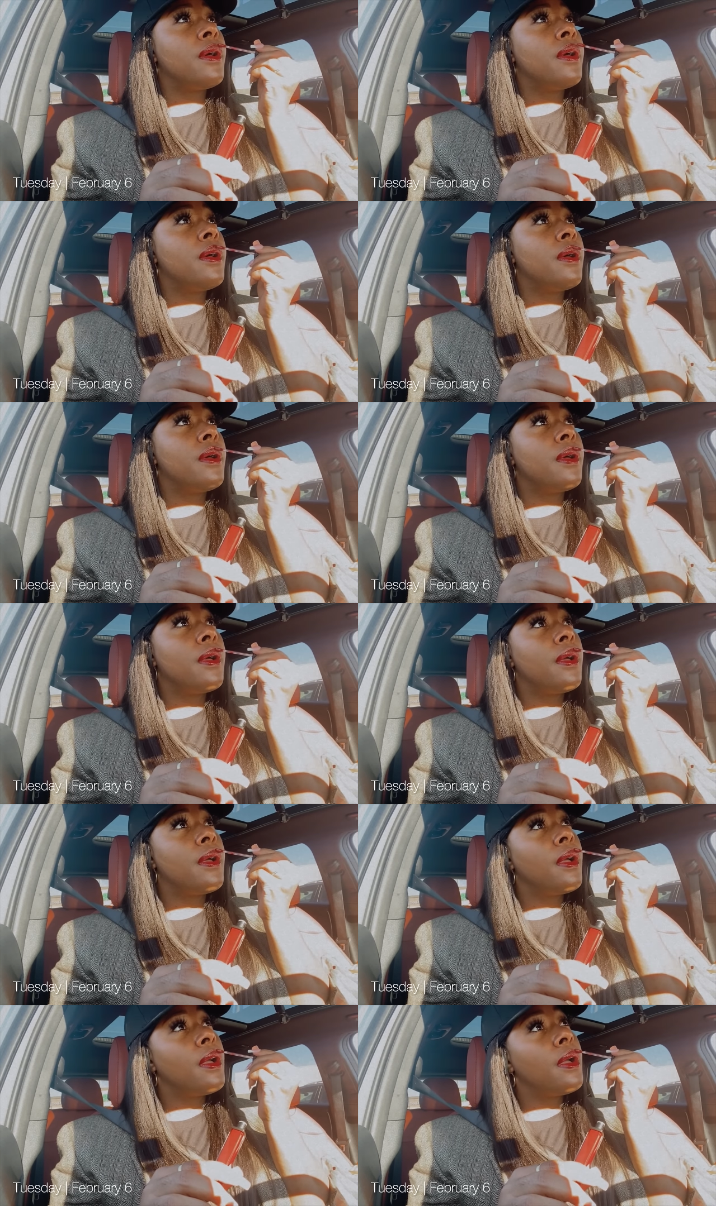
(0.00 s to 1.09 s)

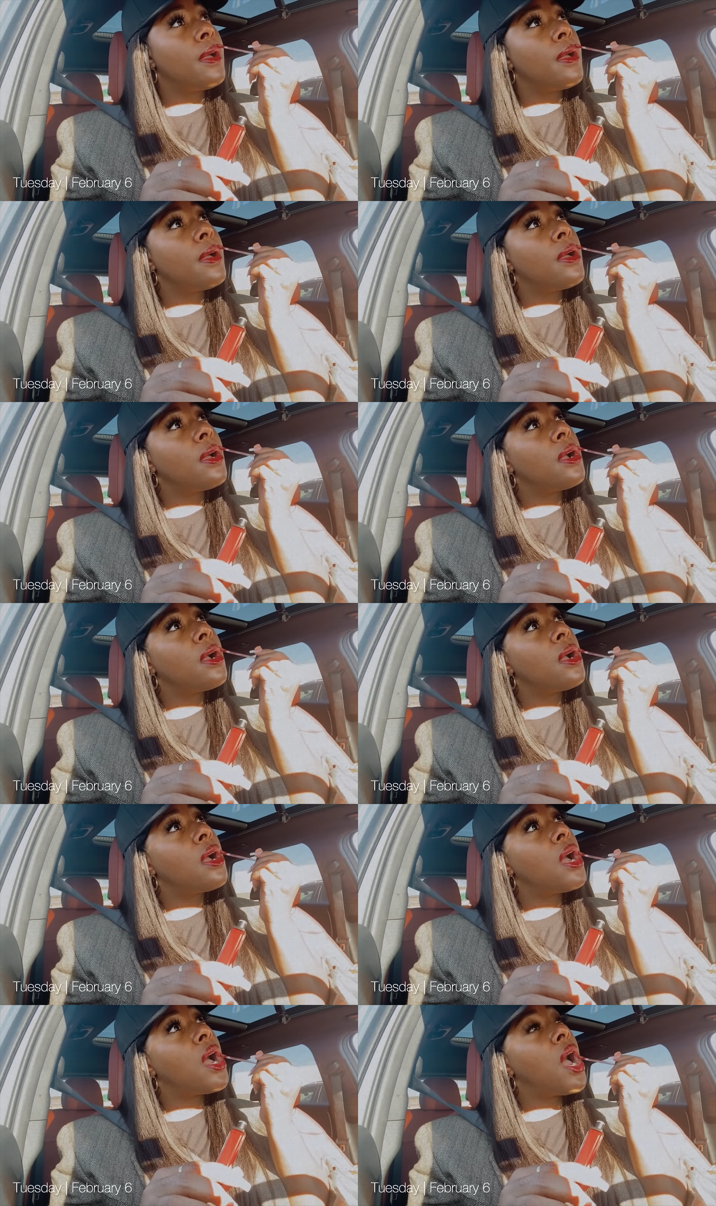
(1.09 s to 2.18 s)

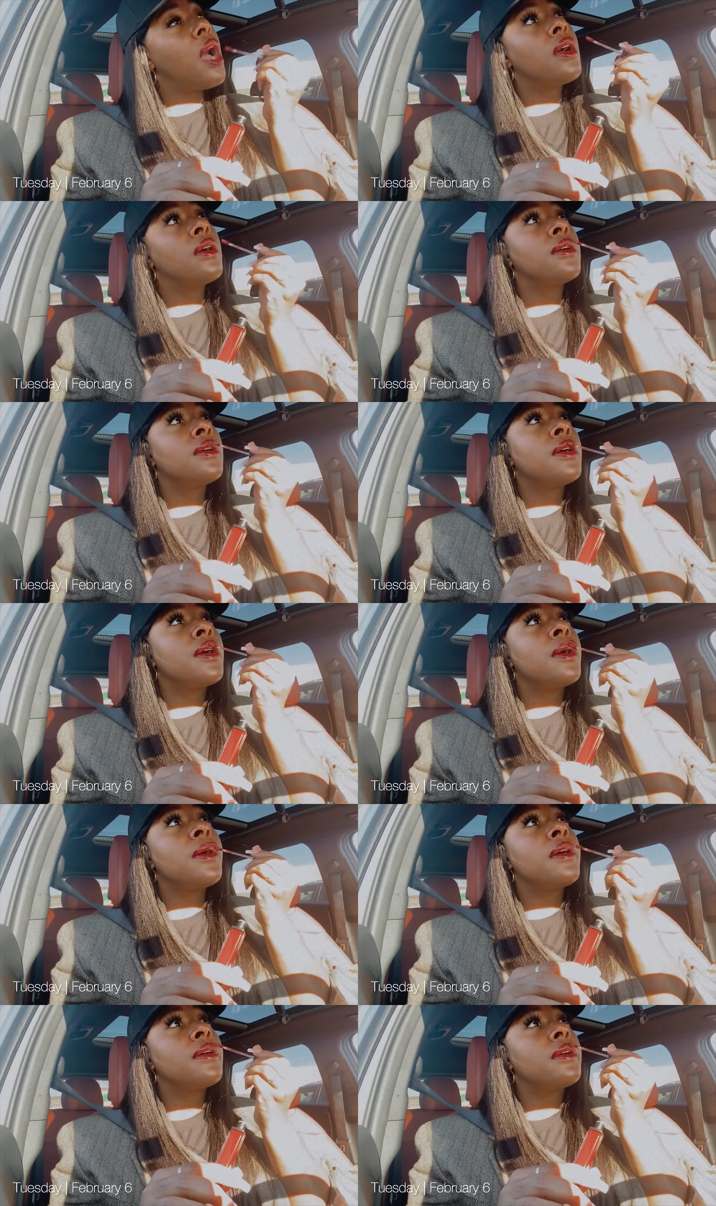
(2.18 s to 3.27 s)

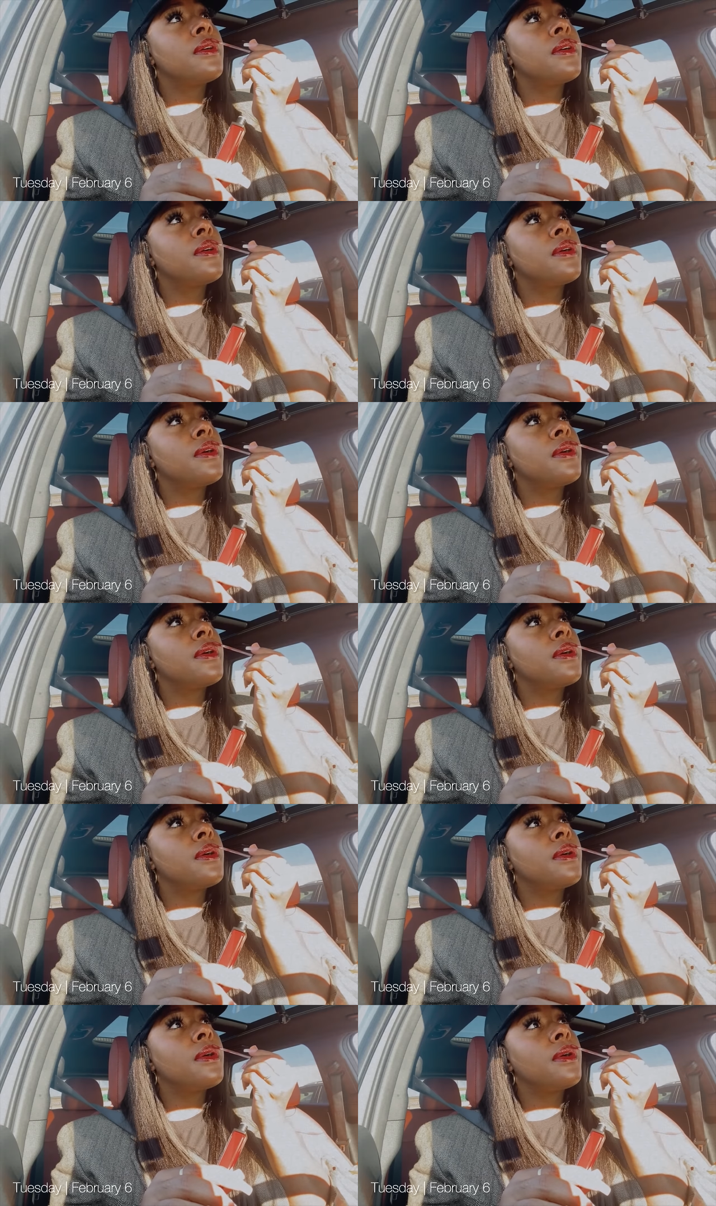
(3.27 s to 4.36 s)

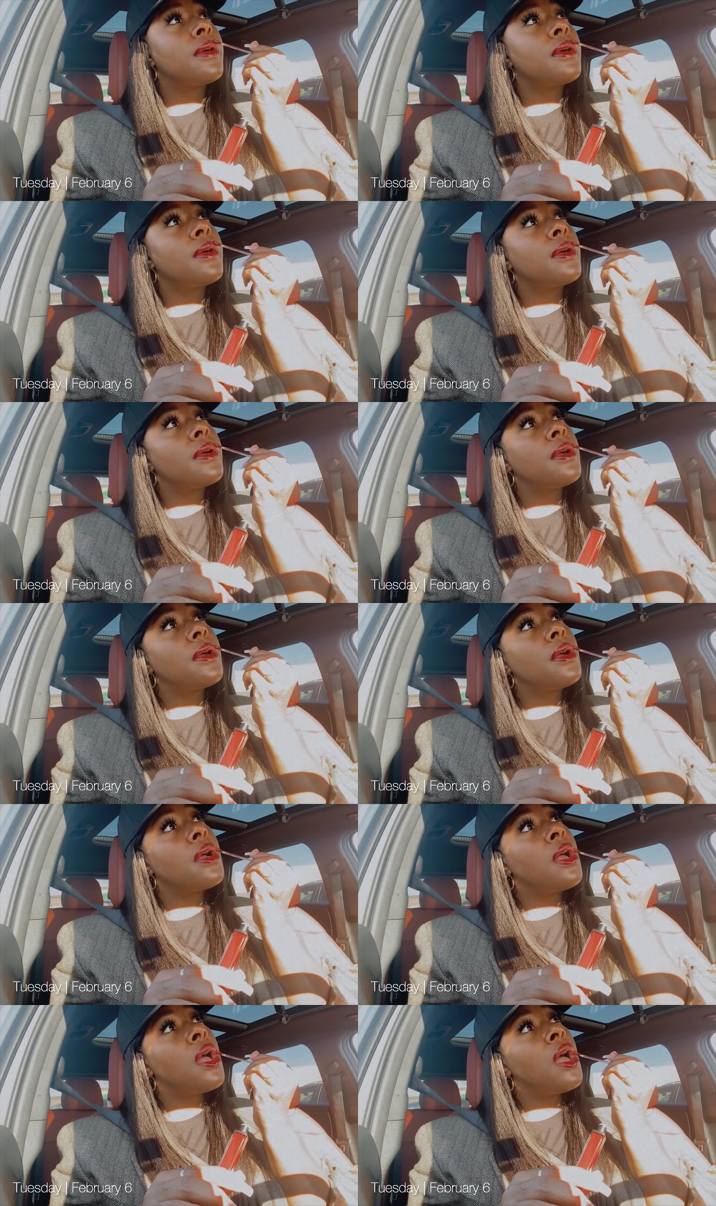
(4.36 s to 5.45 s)

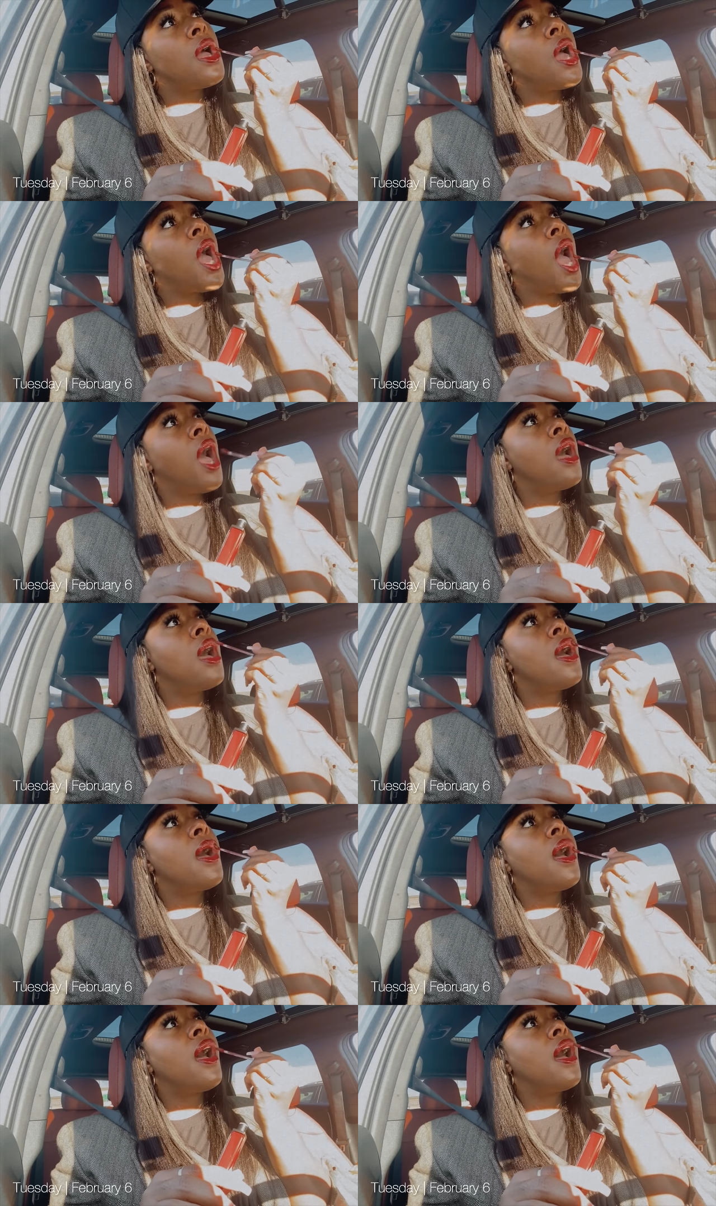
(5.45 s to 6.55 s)

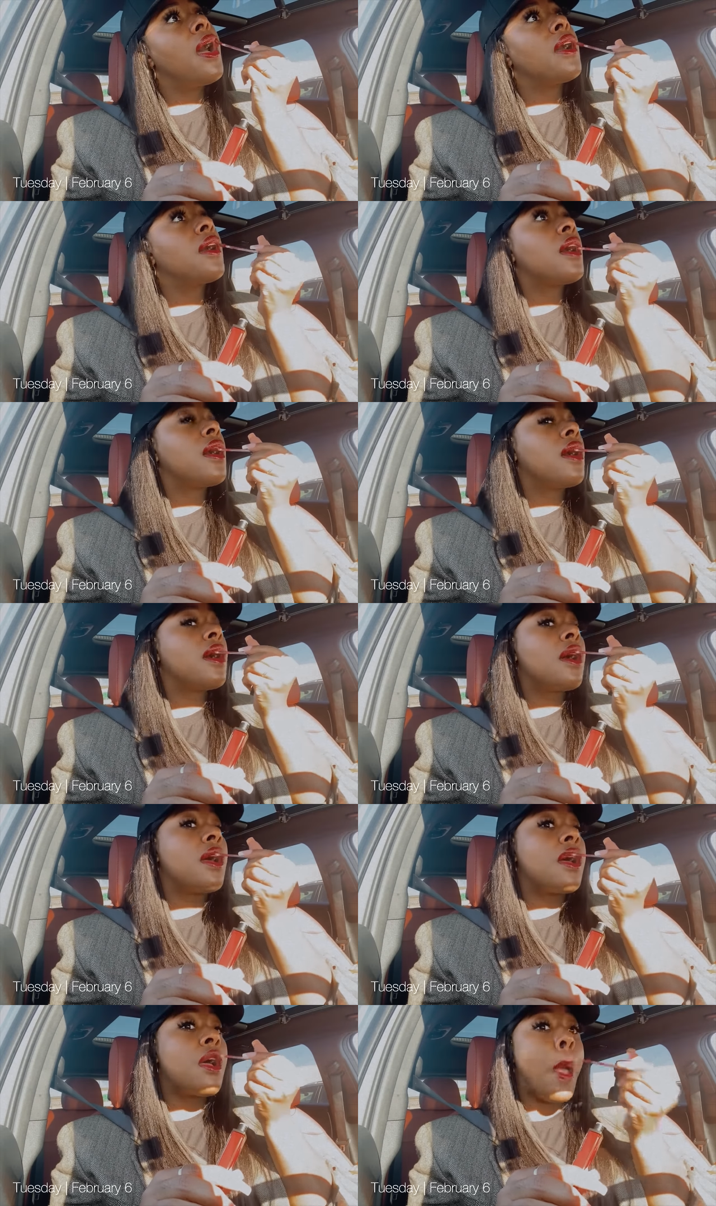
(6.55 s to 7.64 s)

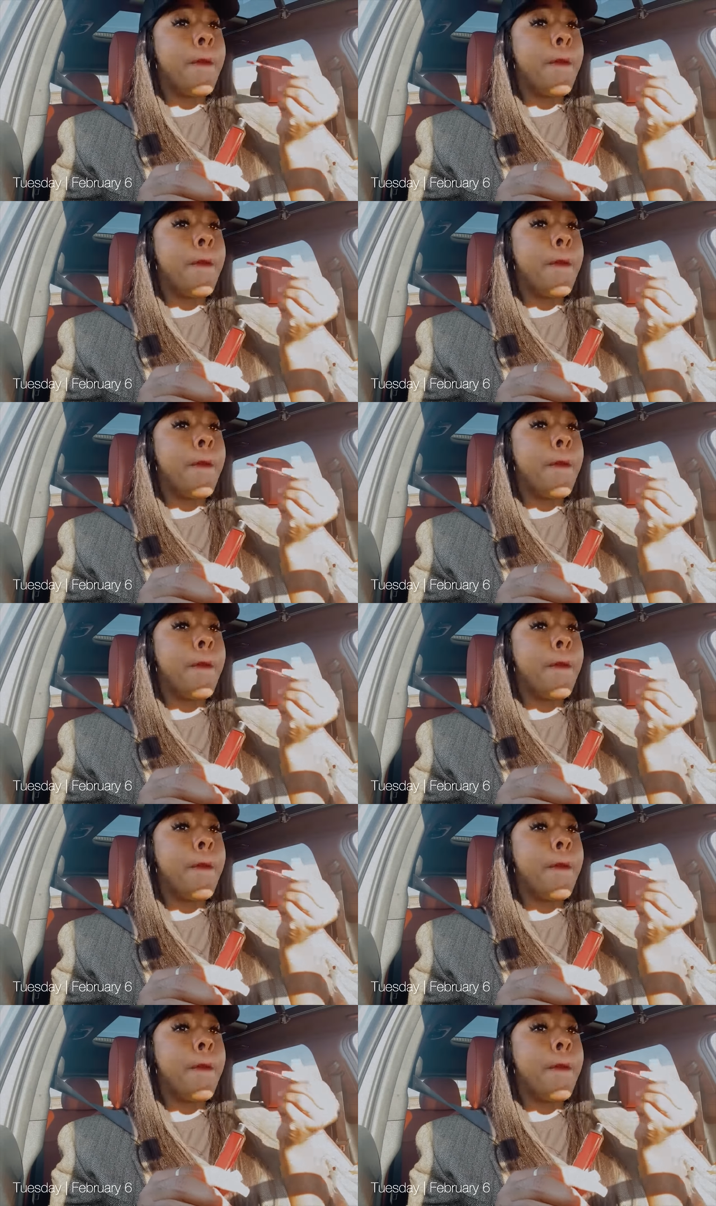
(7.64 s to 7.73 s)
No one is speaking in this clip.